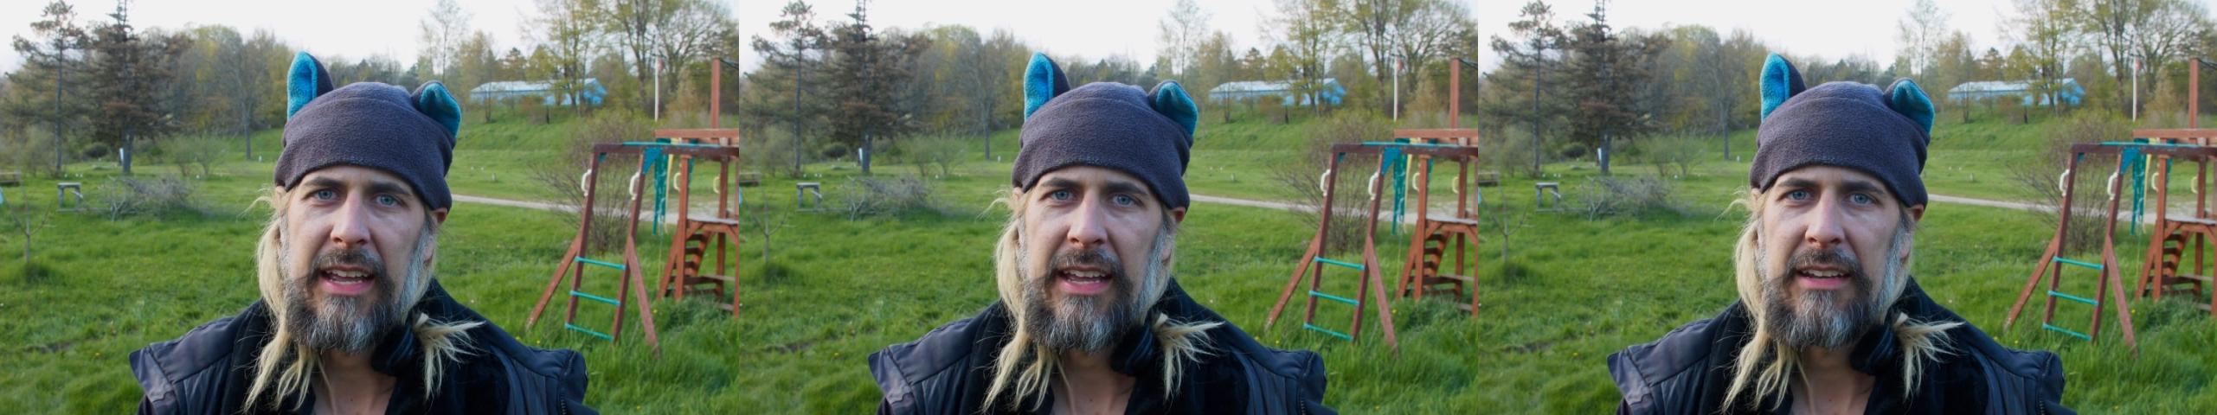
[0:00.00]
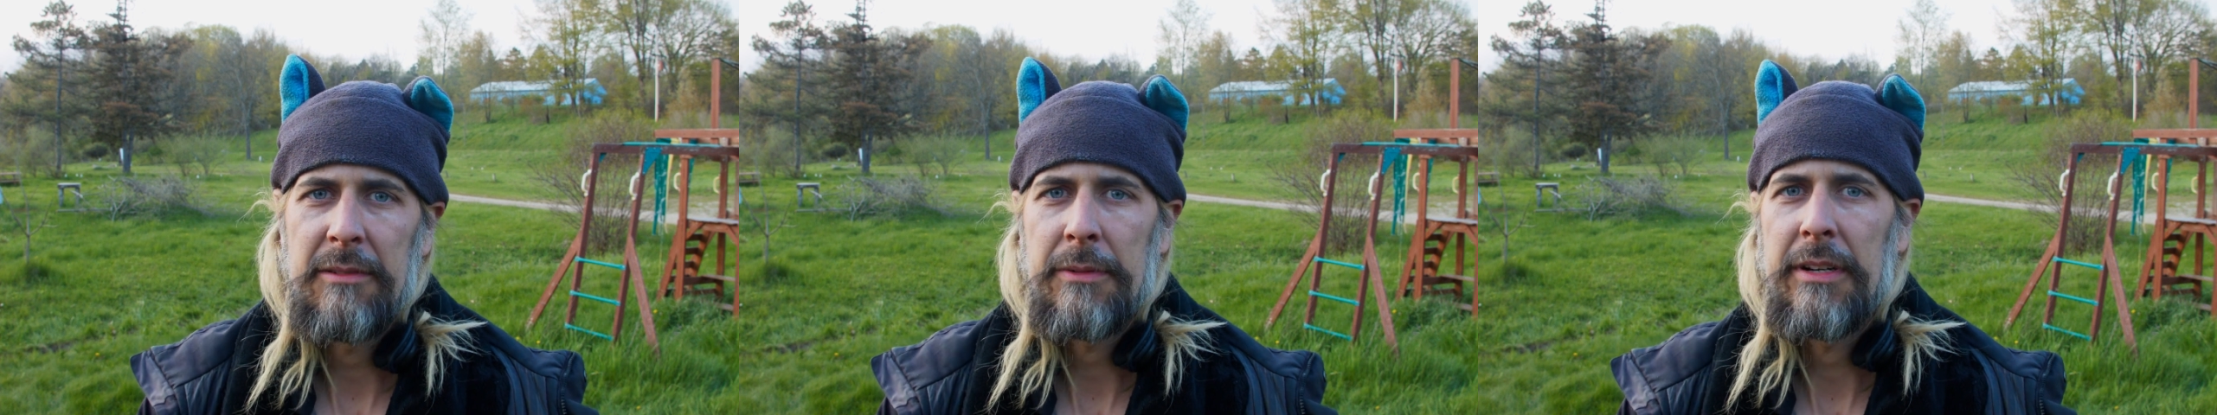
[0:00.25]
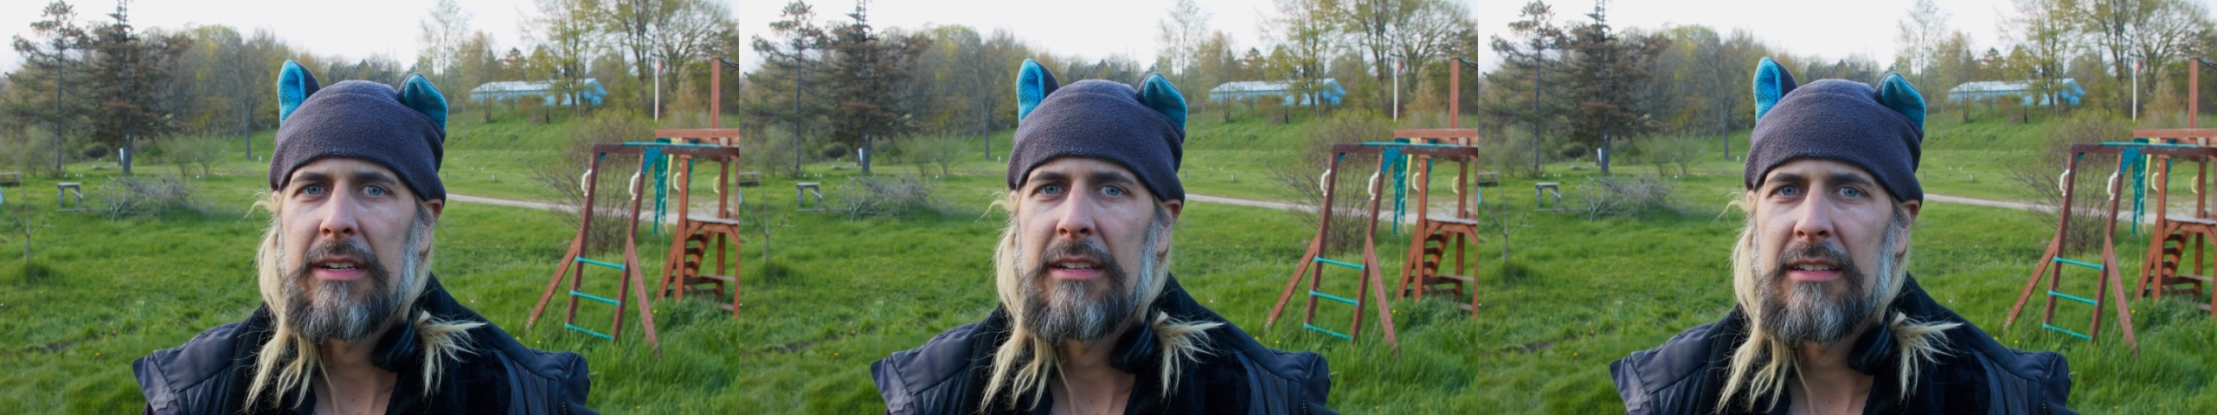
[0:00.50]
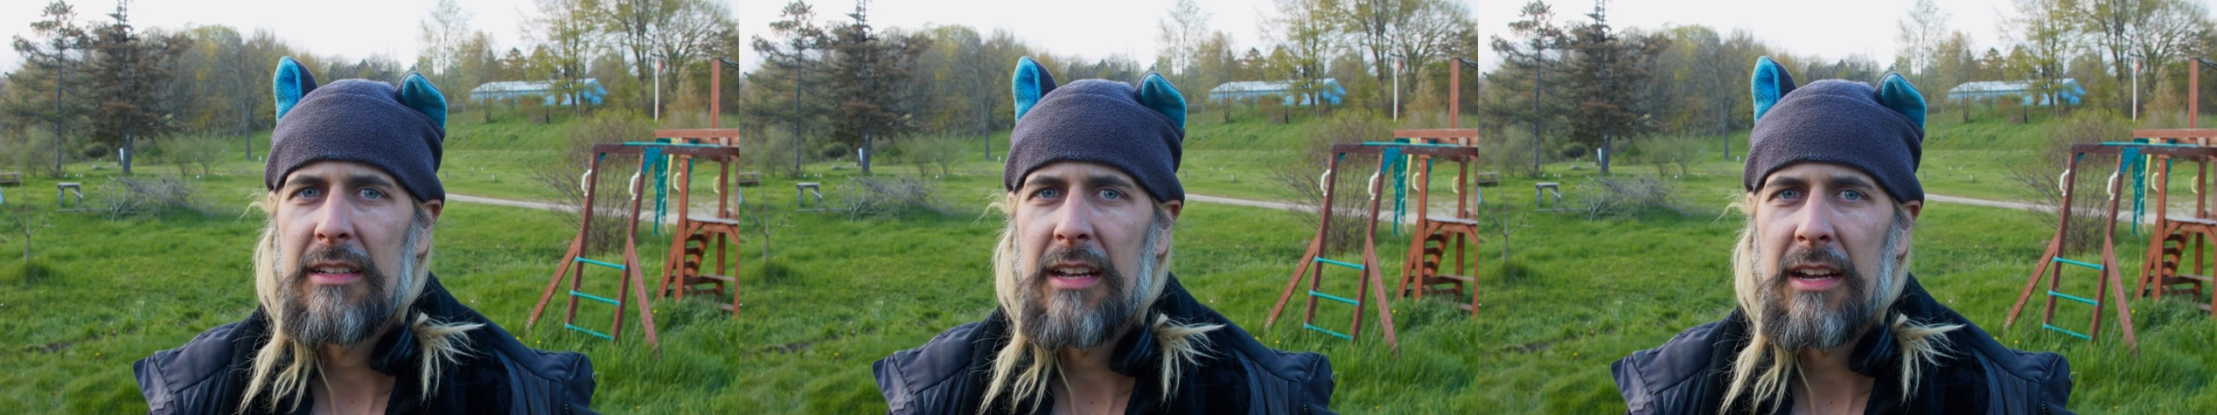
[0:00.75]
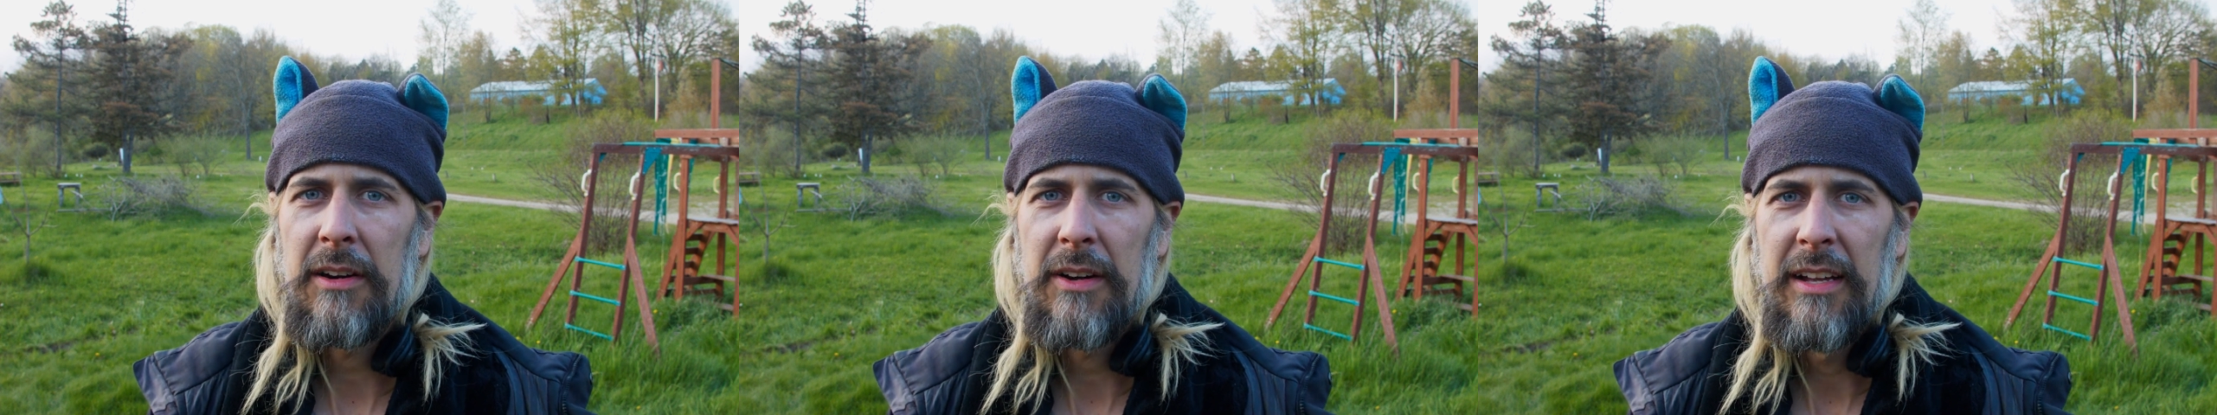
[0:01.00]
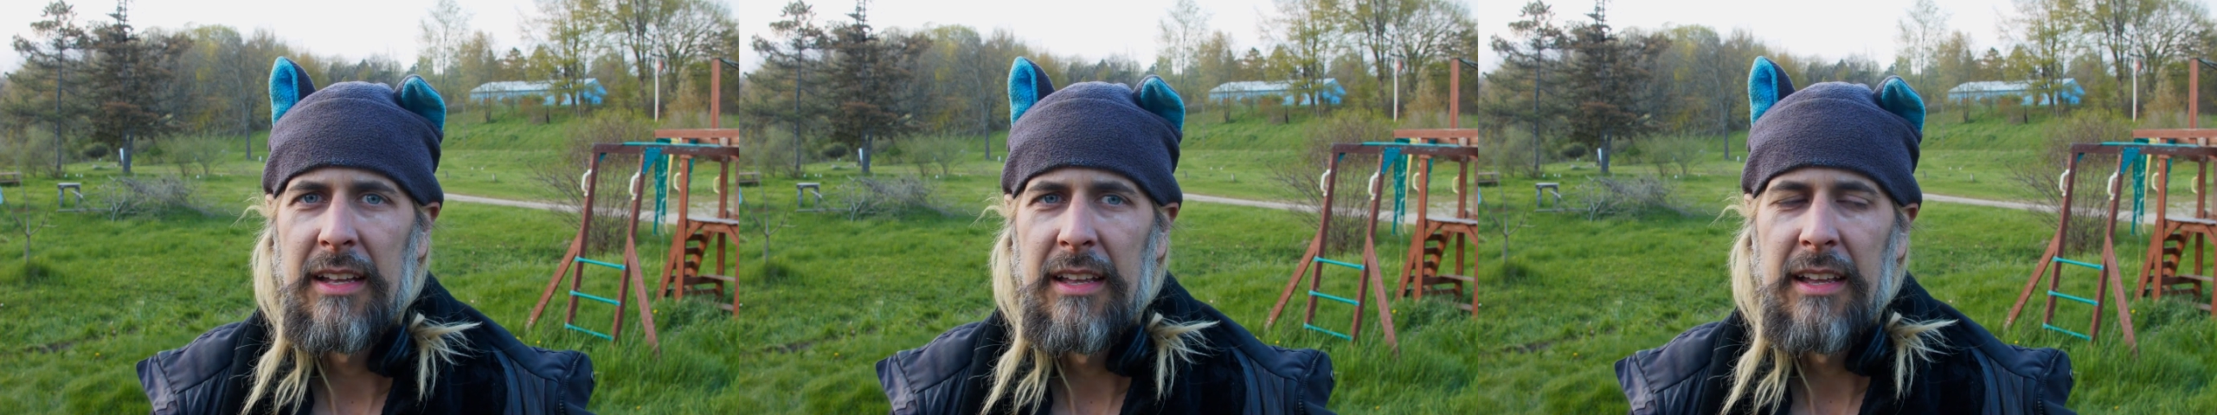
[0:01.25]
and we were good to go.